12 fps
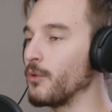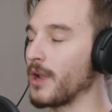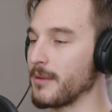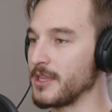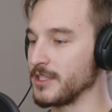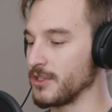
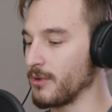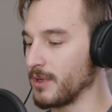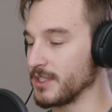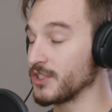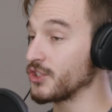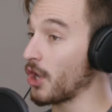what I mean is you don't
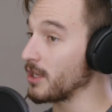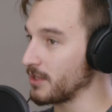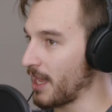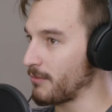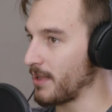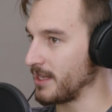want to
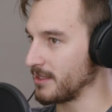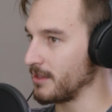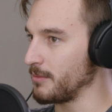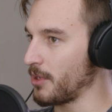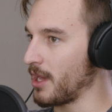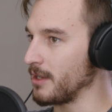start that race
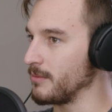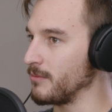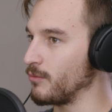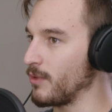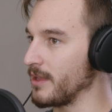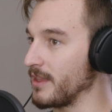to the
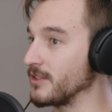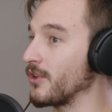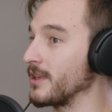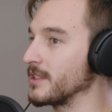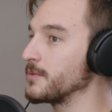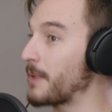bottom where they
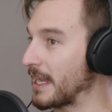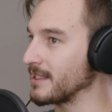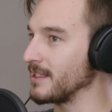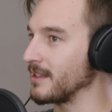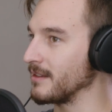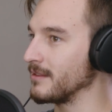start
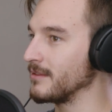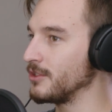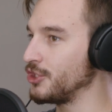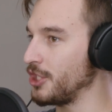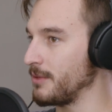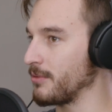expecting
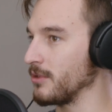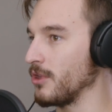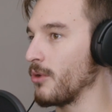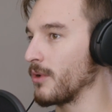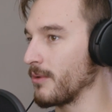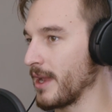cheaper,
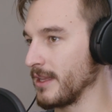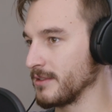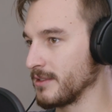lower rates.